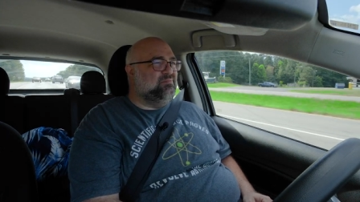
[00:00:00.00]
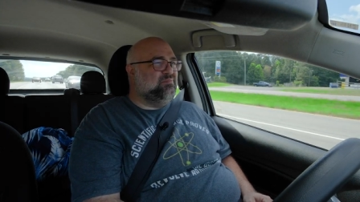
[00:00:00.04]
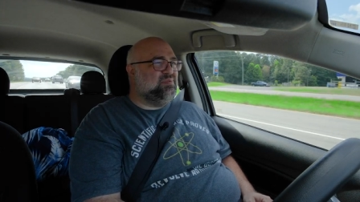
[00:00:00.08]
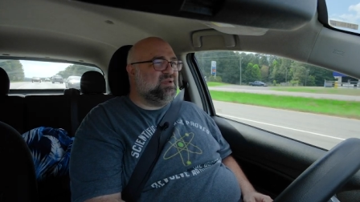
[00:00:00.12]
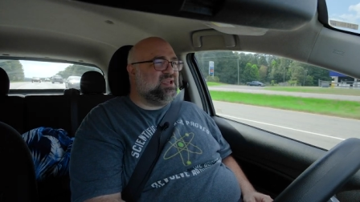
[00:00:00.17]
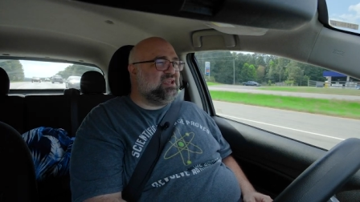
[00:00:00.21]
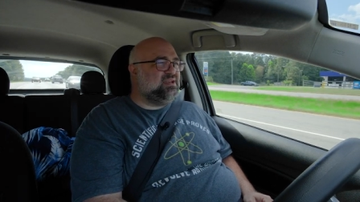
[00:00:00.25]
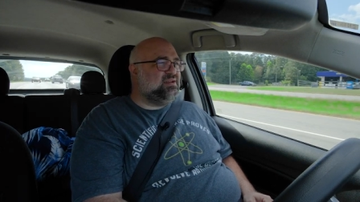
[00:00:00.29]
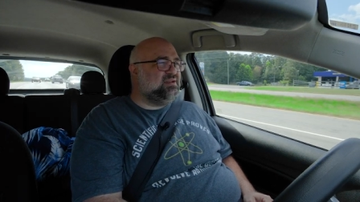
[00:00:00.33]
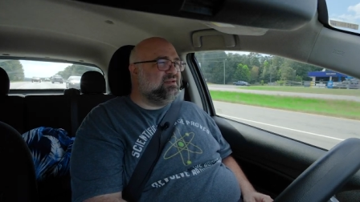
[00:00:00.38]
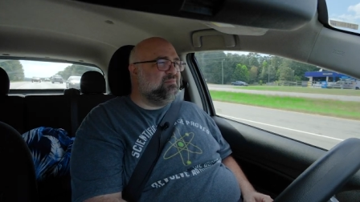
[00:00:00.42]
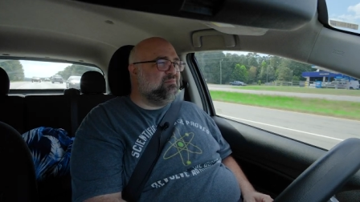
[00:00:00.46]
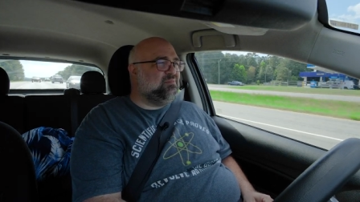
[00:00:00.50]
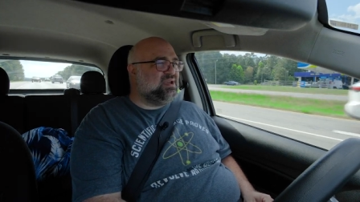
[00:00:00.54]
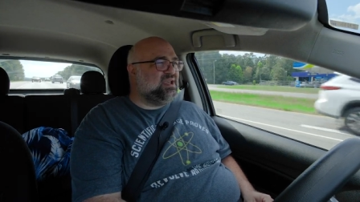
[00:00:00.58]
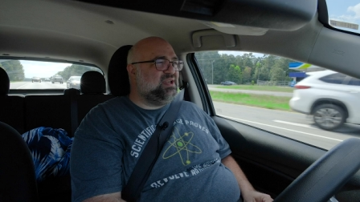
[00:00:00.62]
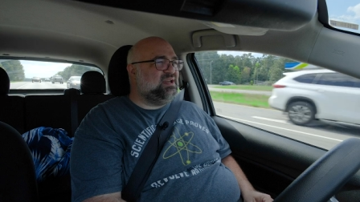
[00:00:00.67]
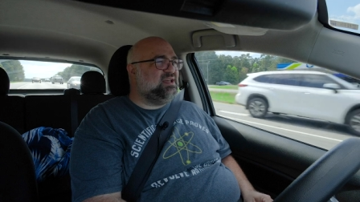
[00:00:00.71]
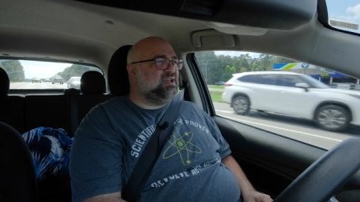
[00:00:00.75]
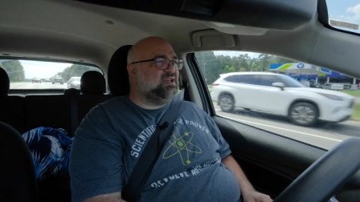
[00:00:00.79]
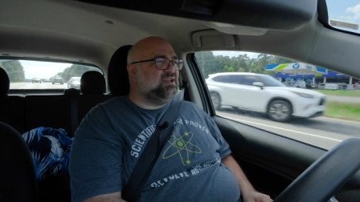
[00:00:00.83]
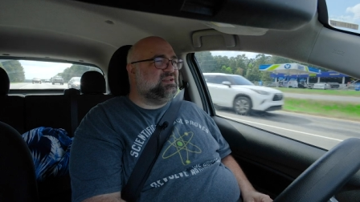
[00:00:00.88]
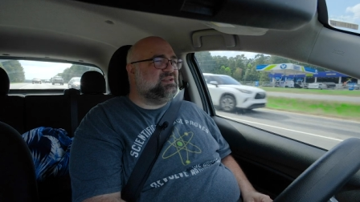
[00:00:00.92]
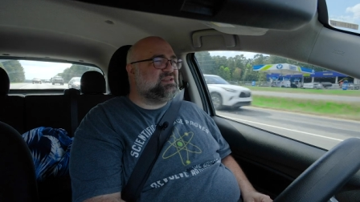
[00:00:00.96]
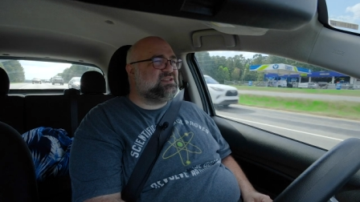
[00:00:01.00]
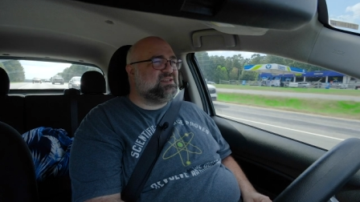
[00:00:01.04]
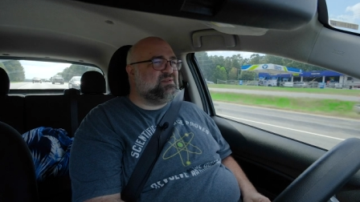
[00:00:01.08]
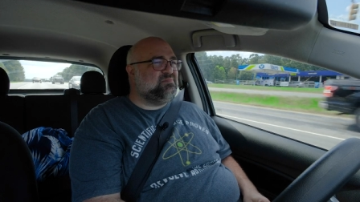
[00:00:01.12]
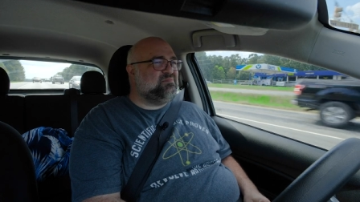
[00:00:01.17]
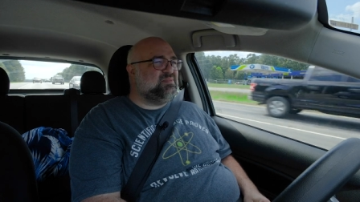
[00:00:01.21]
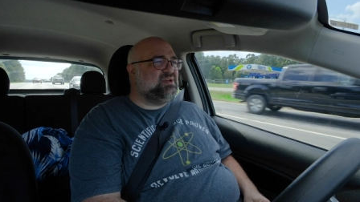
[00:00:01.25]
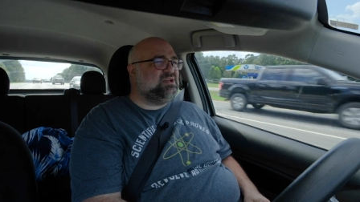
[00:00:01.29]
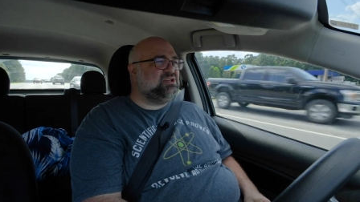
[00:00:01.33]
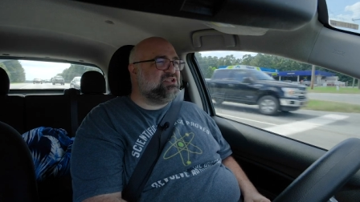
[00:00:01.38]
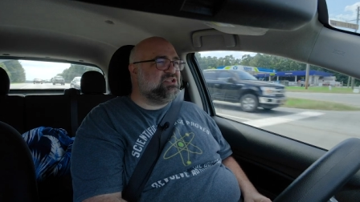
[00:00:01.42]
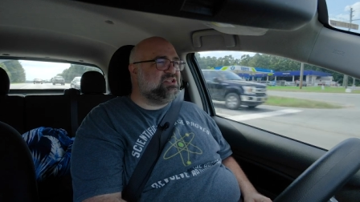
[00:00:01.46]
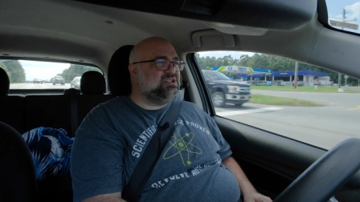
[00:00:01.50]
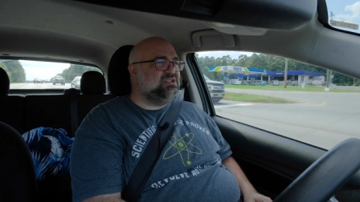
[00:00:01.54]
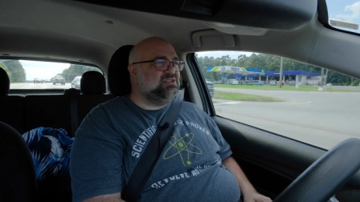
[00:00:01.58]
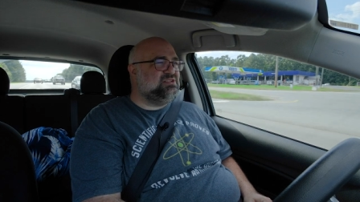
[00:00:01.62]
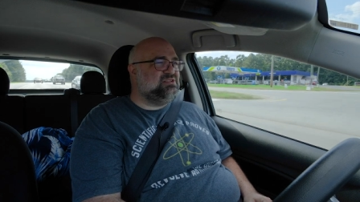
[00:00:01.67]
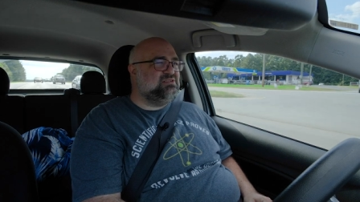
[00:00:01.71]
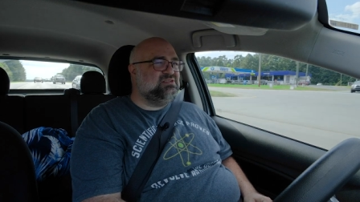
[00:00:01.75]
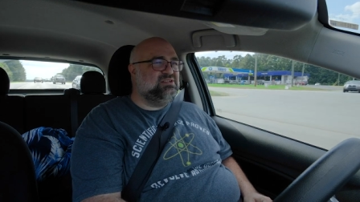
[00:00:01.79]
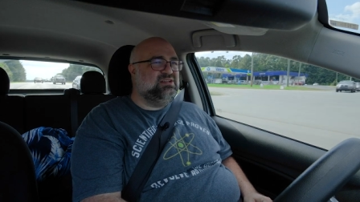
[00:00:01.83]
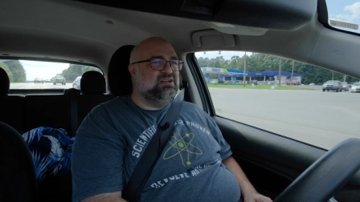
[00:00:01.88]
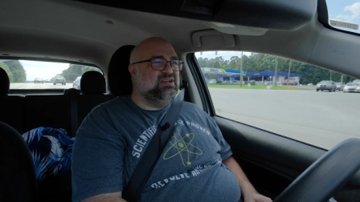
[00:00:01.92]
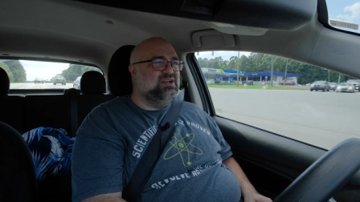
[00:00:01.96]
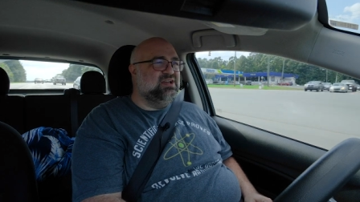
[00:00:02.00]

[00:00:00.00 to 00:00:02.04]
beating into submission